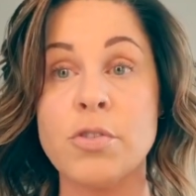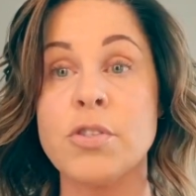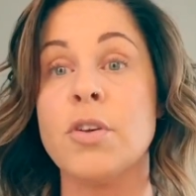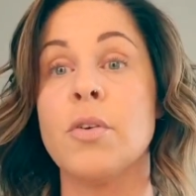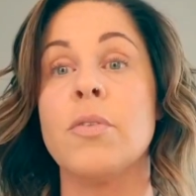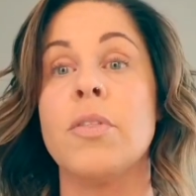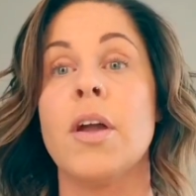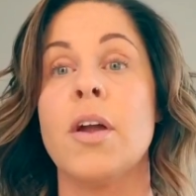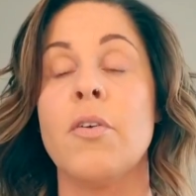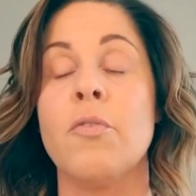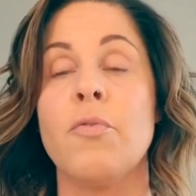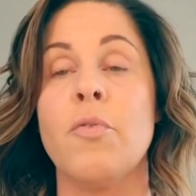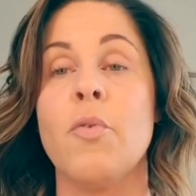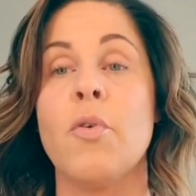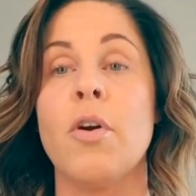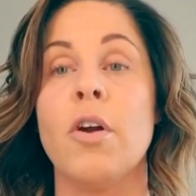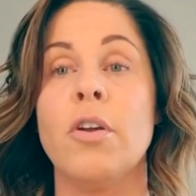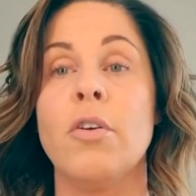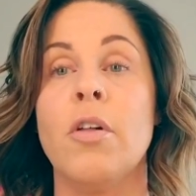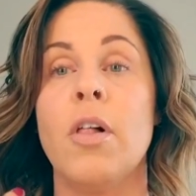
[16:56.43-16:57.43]
So
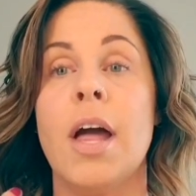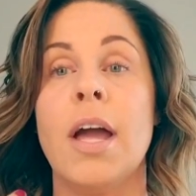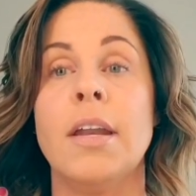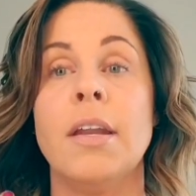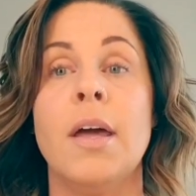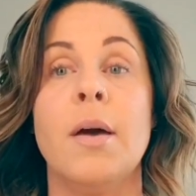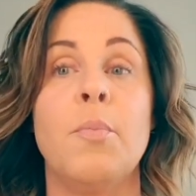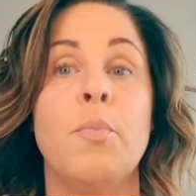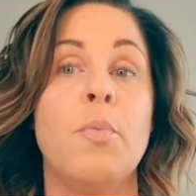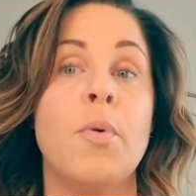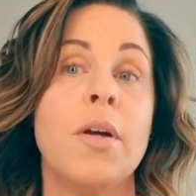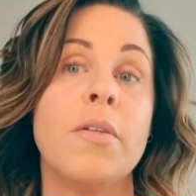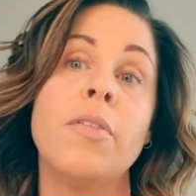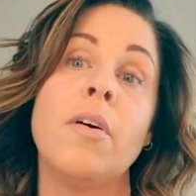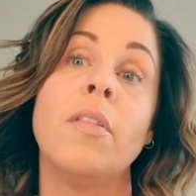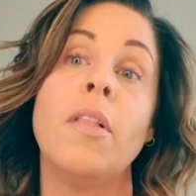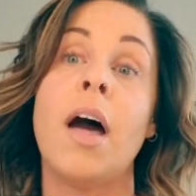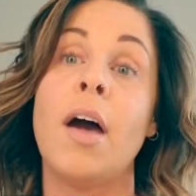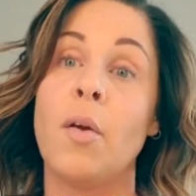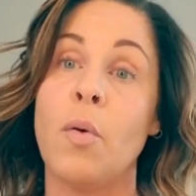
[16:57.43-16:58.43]
therefore you'll end up with
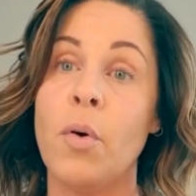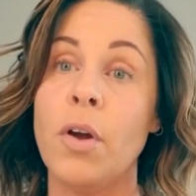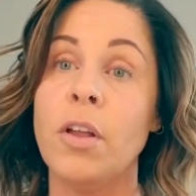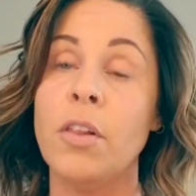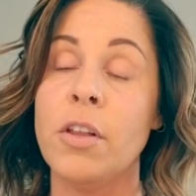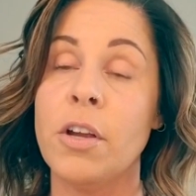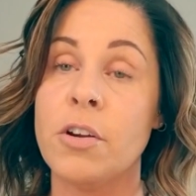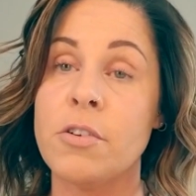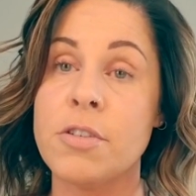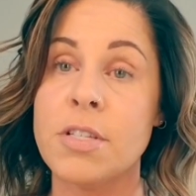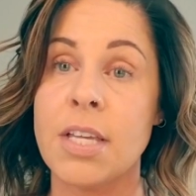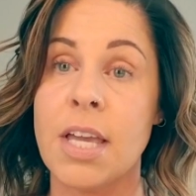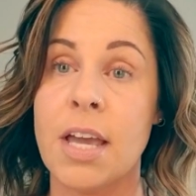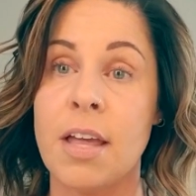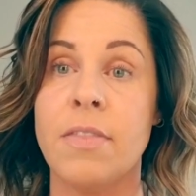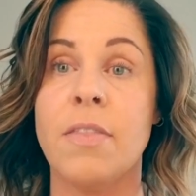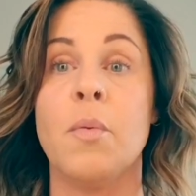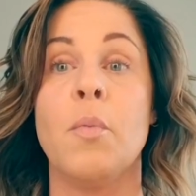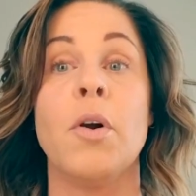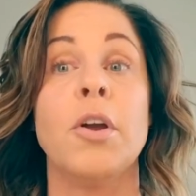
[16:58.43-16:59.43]
a lot oilier
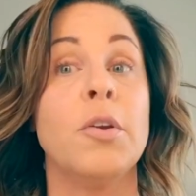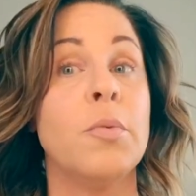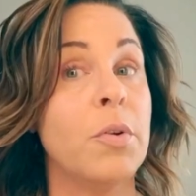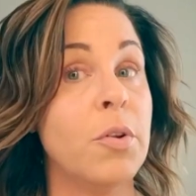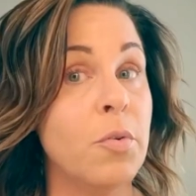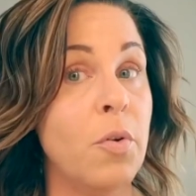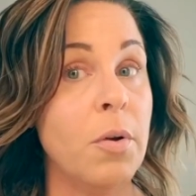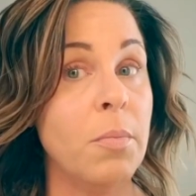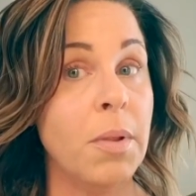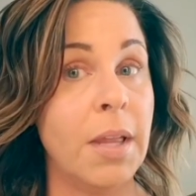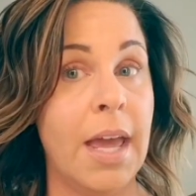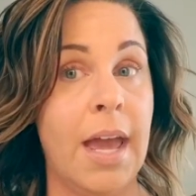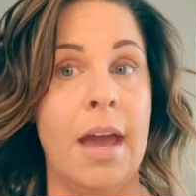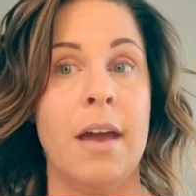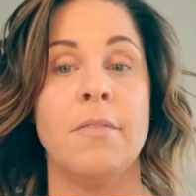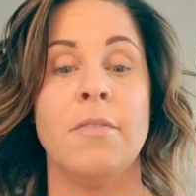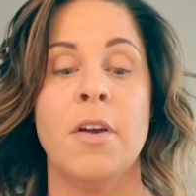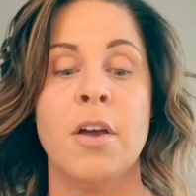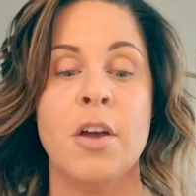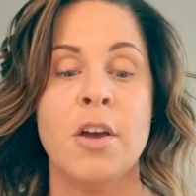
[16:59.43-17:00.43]
skin than what you would normally
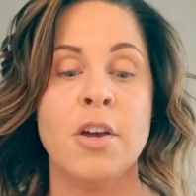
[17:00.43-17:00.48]
have.